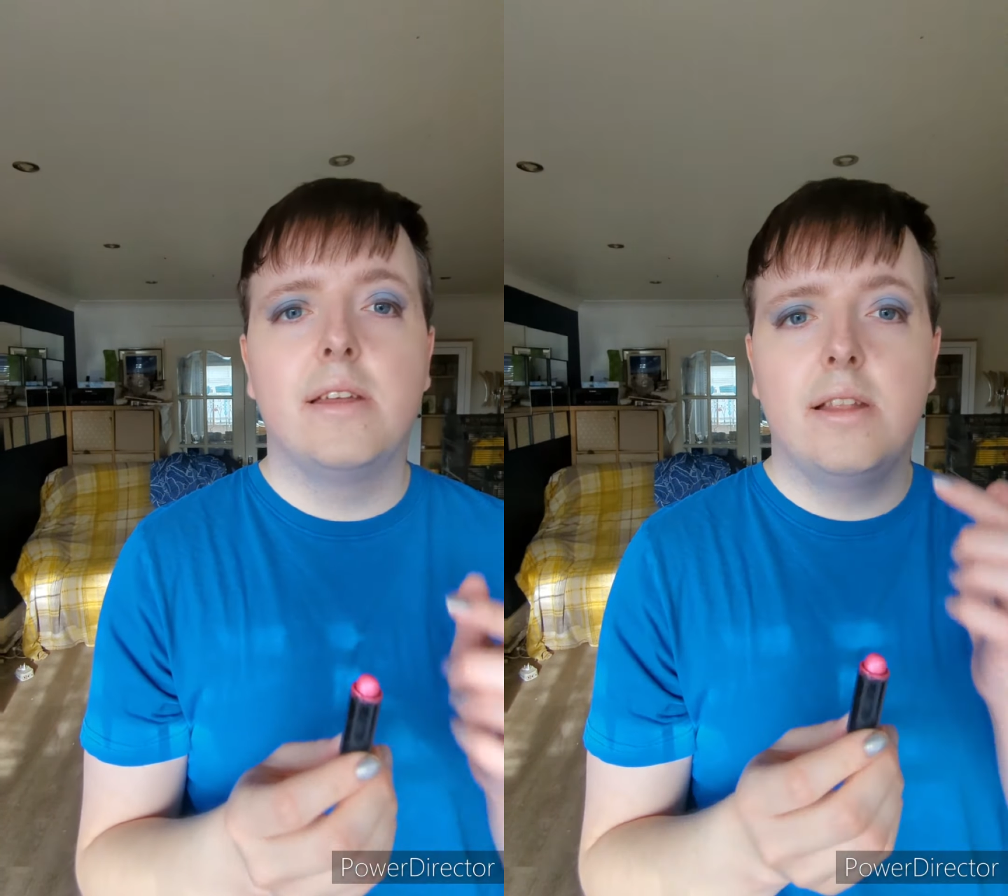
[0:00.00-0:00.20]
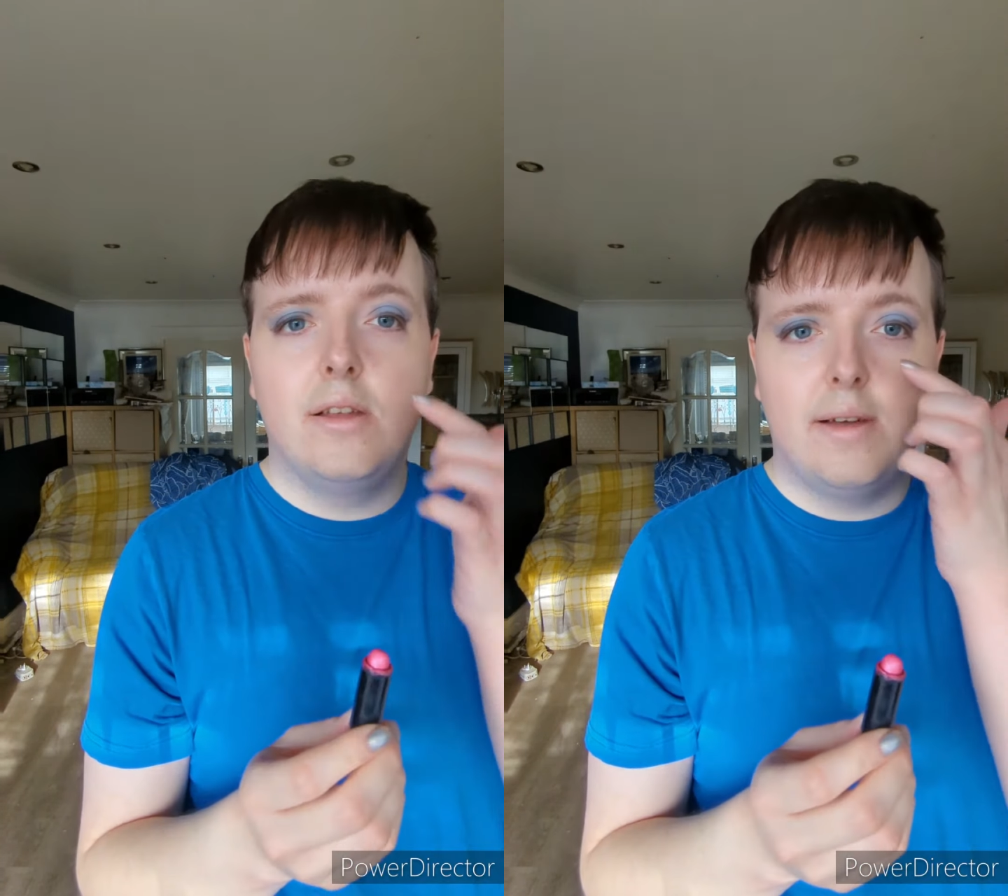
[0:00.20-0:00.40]

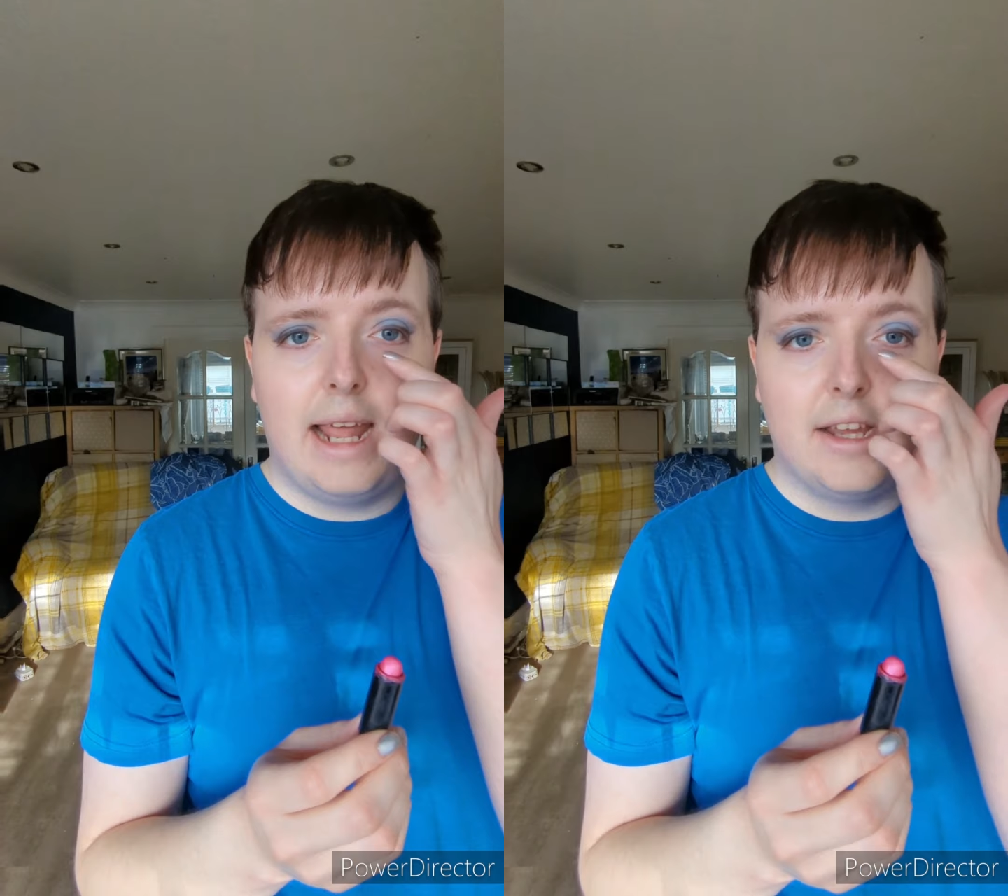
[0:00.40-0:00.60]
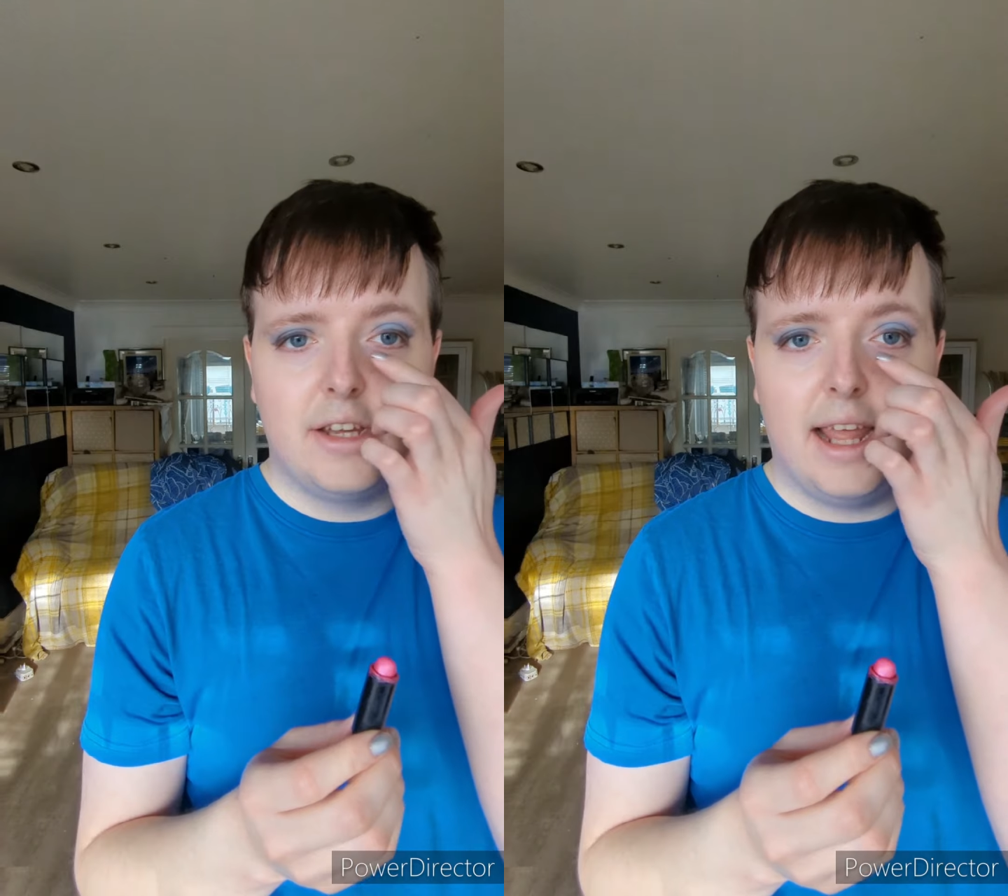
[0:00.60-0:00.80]
lower
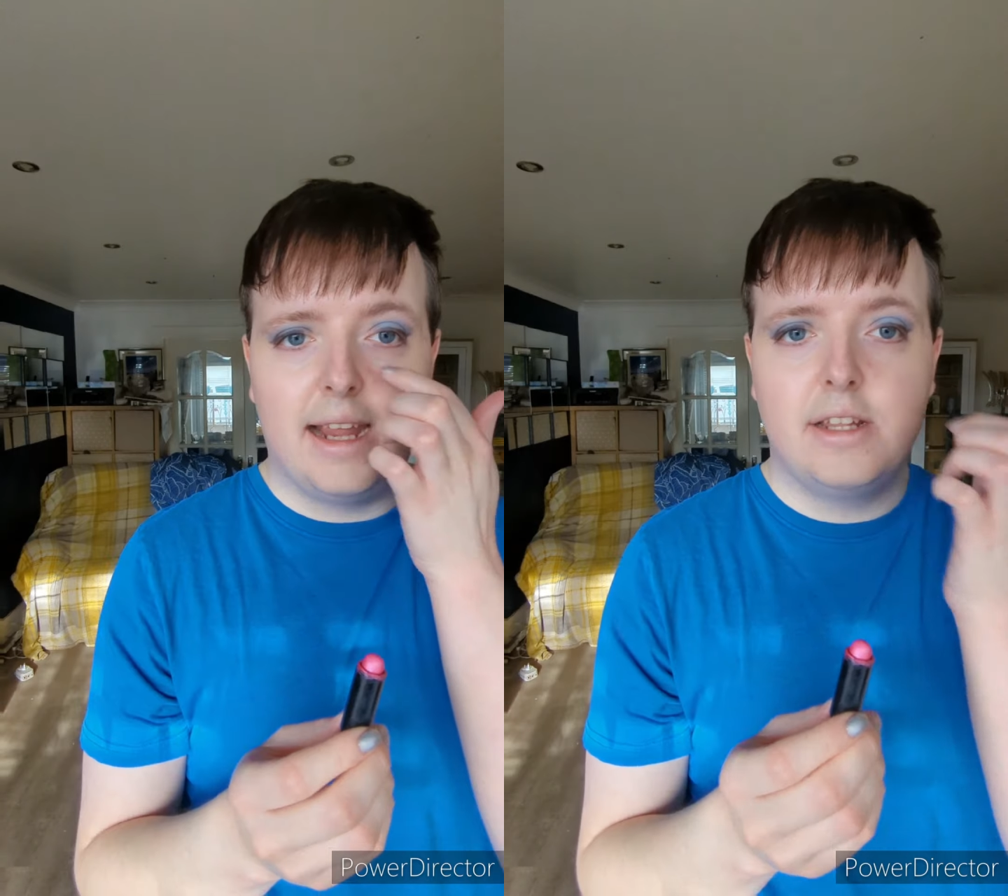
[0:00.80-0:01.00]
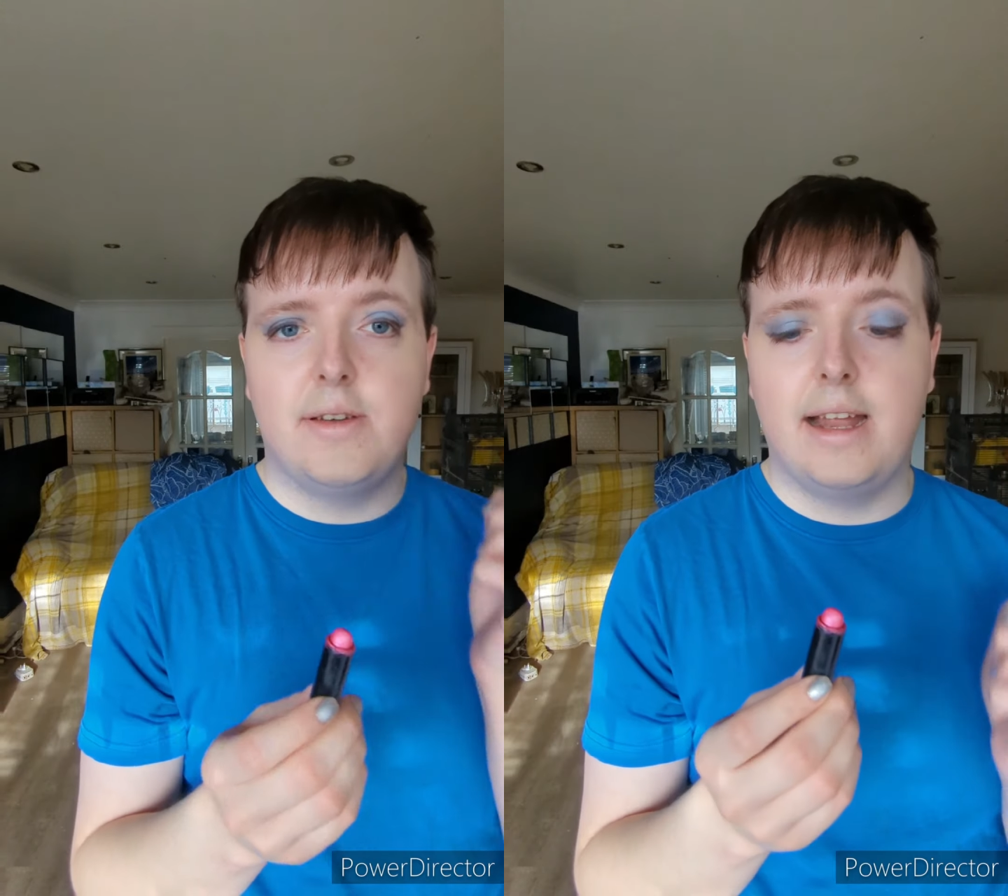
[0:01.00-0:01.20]
lash
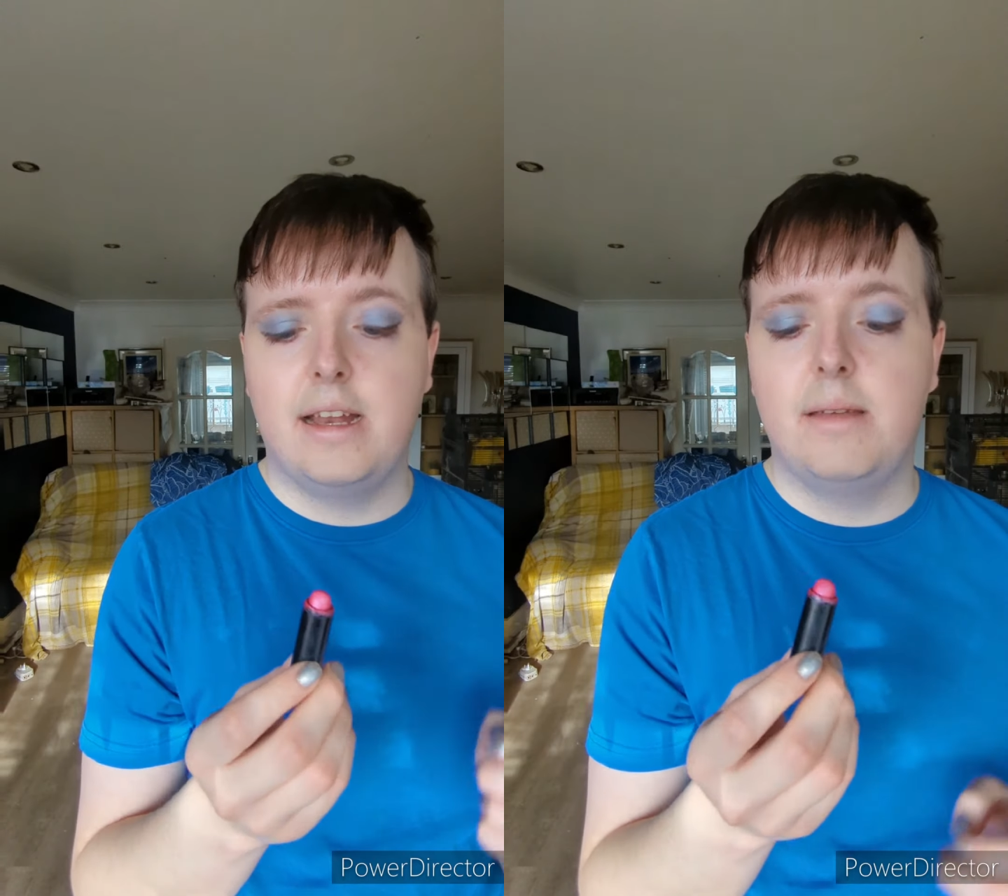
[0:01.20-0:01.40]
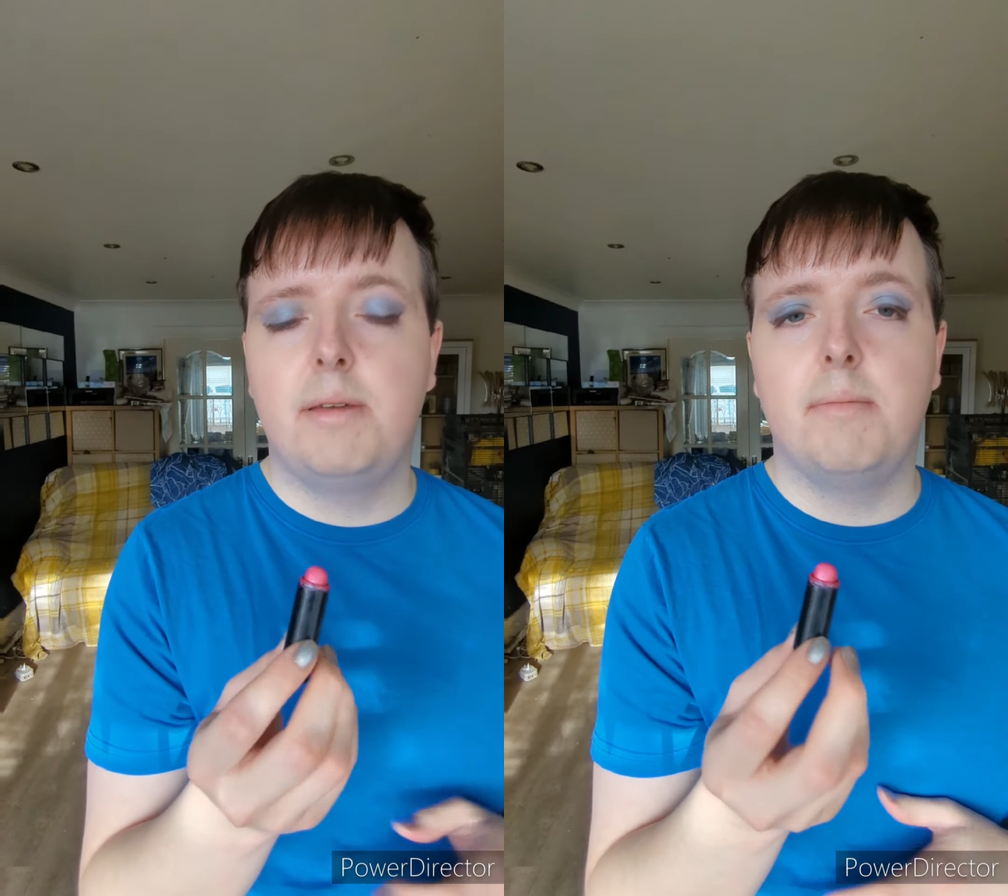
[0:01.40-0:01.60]
line, so I
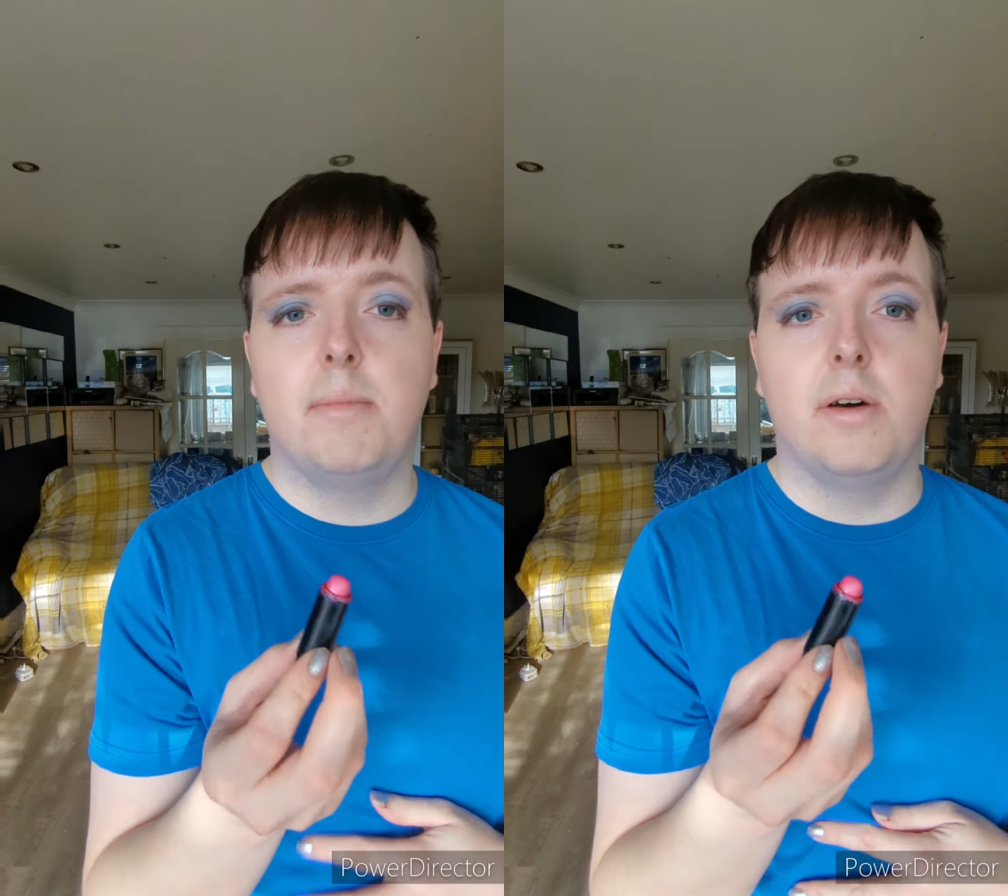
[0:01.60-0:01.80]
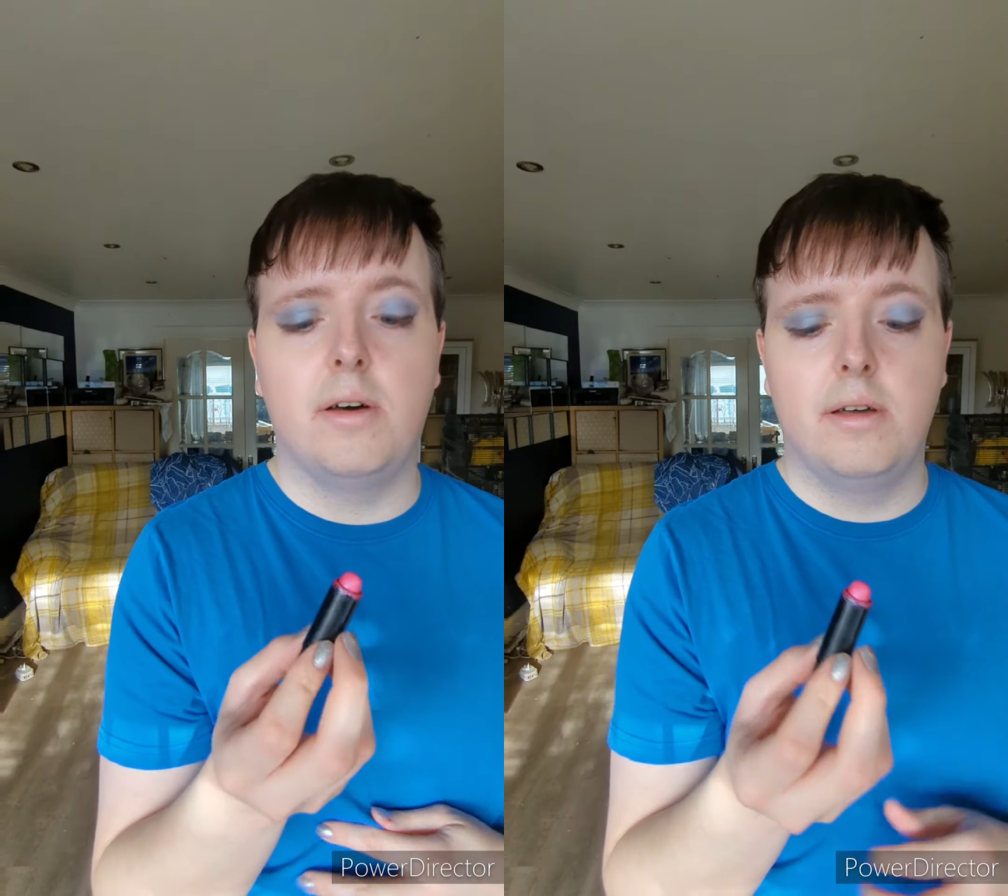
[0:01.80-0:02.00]
added a bit
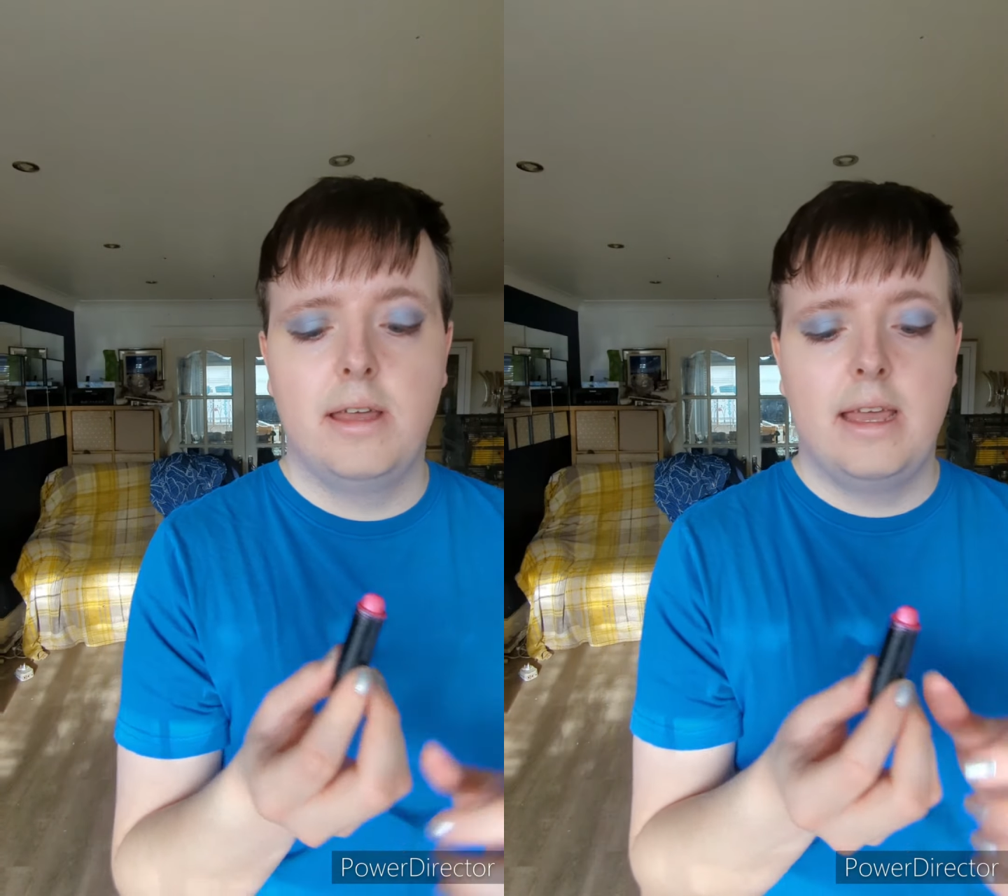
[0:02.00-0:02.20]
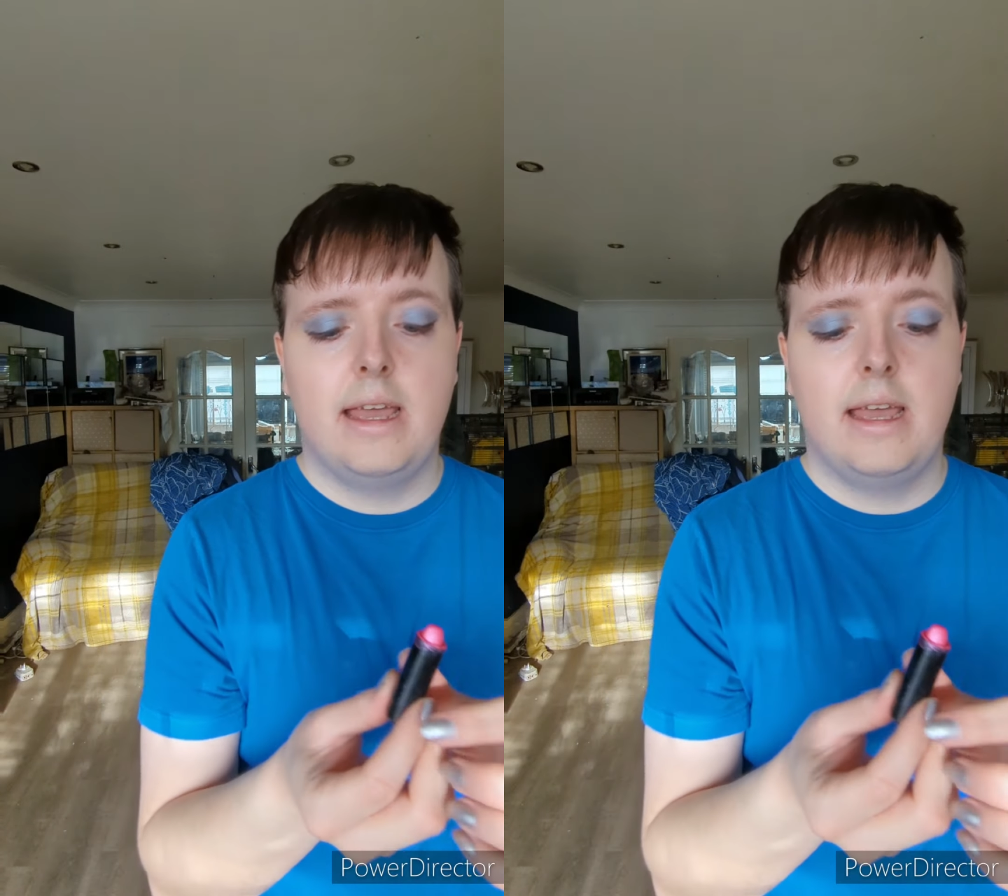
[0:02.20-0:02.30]
more.